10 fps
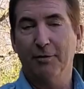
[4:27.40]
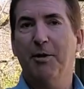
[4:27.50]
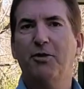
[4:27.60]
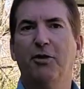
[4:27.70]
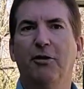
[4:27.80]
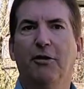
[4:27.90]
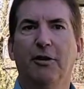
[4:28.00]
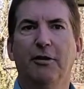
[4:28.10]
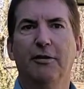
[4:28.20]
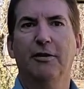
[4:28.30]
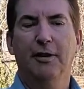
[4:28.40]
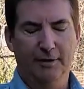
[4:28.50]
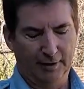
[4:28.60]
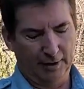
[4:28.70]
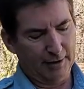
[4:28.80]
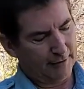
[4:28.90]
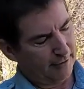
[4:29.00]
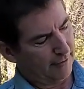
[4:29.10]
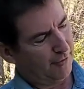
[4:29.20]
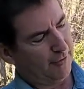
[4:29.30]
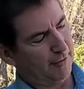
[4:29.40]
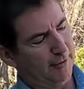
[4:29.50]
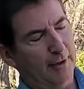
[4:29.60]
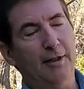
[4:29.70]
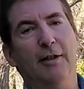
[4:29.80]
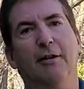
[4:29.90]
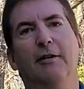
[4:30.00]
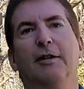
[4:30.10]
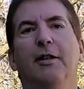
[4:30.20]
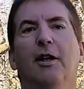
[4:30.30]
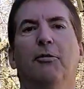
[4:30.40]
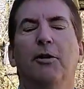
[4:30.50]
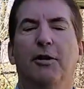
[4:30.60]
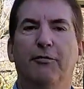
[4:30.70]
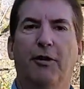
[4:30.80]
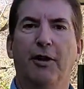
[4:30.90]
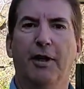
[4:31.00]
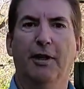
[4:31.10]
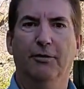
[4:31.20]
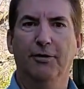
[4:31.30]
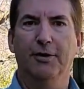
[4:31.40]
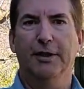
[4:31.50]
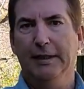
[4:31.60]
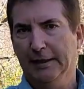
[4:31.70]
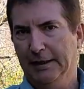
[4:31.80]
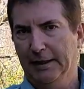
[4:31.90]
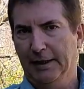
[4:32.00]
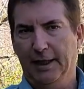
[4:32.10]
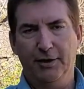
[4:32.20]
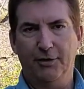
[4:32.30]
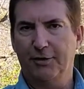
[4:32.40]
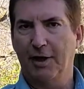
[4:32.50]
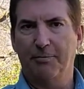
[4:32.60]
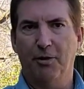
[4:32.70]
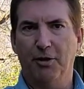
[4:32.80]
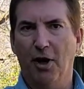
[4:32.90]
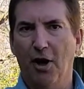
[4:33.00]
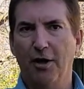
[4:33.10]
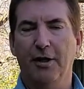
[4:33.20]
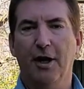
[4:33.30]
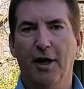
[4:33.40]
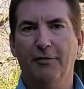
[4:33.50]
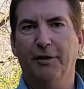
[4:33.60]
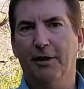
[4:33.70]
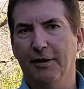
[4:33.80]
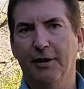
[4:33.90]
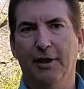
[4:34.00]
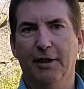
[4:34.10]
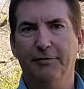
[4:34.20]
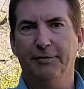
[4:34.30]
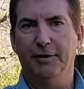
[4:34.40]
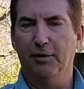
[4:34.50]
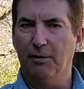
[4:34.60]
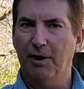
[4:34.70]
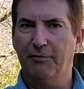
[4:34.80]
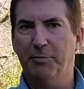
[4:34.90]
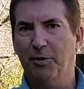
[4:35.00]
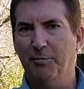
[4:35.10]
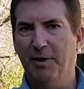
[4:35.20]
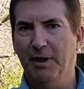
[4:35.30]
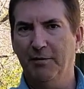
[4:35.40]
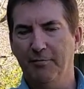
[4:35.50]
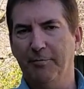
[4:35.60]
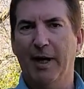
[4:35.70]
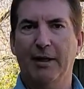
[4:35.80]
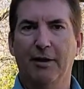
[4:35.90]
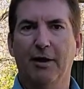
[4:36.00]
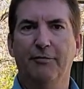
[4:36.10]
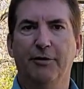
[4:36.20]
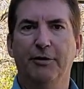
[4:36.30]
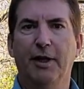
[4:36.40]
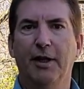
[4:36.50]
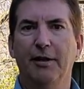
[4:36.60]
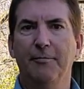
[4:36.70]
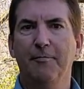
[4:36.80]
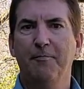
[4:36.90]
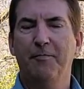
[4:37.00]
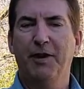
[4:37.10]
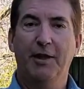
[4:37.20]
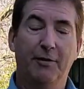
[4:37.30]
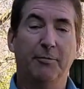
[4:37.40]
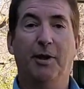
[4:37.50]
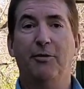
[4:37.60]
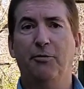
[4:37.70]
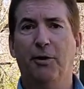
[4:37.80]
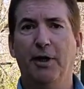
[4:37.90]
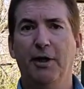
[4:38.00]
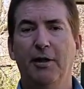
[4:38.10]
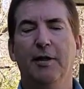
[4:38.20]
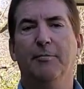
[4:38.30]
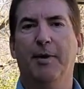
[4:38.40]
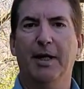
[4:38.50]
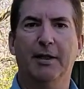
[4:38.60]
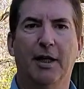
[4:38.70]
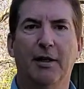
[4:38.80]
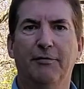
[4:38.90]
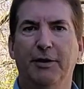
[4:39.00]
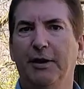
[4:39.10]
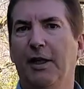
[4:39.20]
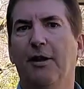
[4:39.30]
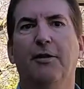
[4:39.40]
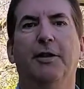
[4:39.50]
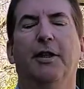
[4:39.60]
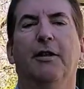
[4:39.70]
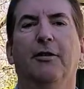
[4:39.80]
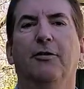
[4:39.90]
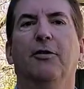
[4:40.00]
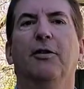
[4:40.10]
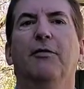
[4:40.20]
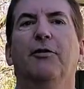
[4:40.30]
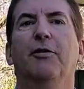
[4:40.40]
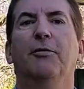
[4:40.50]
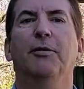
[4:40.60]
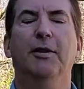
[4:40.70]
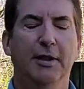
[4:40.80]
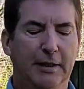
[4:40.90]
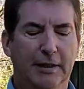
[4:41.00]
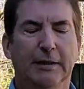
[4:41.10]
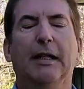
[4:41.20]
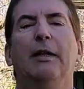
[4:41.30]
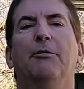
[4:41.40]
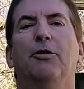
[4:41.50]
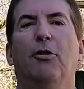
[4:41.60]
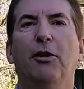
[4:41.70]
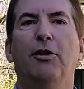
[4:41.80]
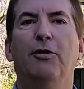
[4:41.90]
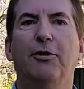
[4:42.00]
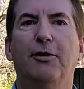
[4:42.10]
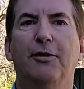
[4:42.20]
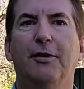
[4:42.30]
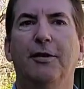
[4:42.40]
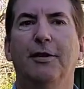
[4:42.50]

I mentioned earlier, the light that's in here did not work in front of the house. It just kept going on and off, on and off. It'd go off about a minute and back on for 10, sometimes 20, back off. It did it all night long. So therefore, the light was totally useless